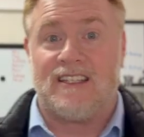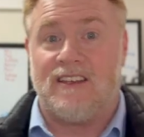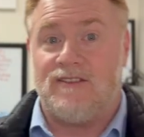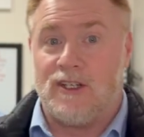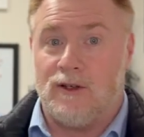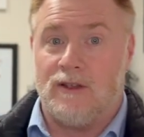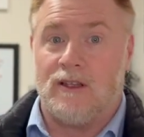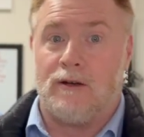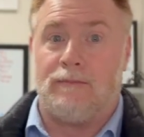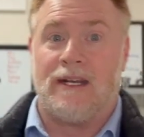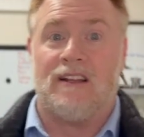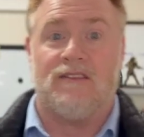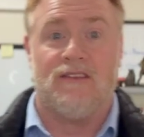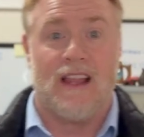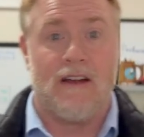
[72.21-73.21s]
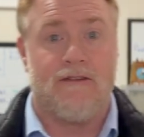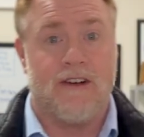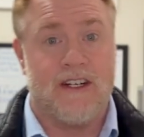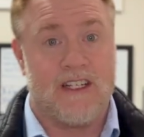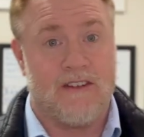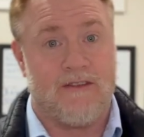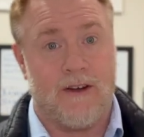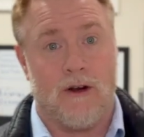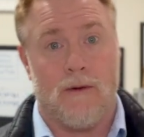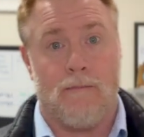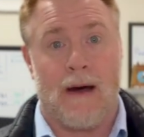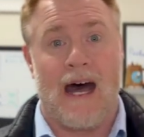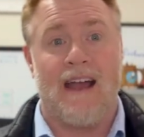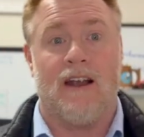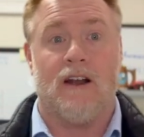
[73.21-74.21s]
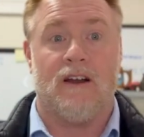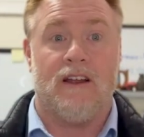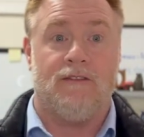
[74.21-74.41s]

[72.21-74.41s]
gives you a little bit of leverage if you're a buyer.